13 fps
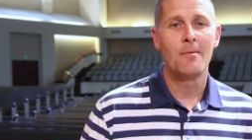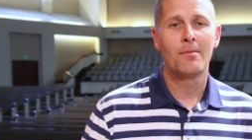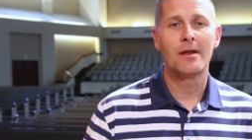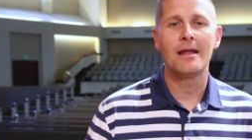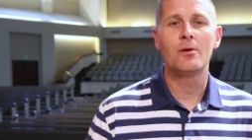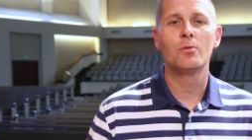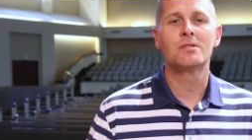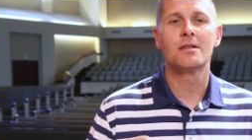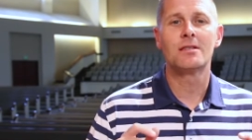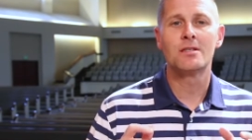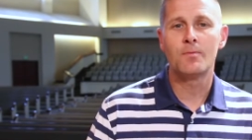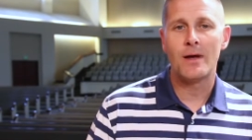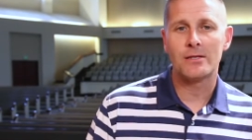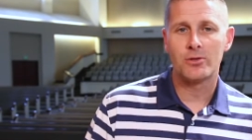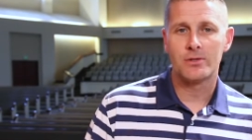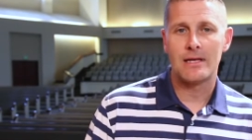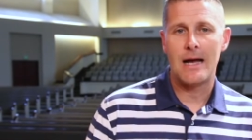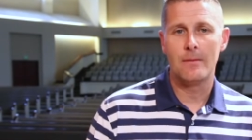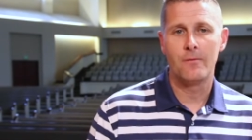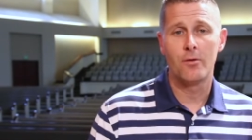but it was a special
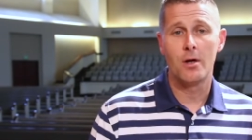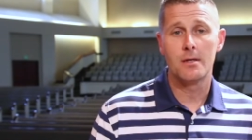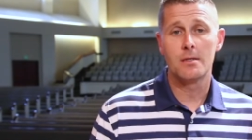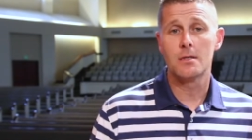time for us.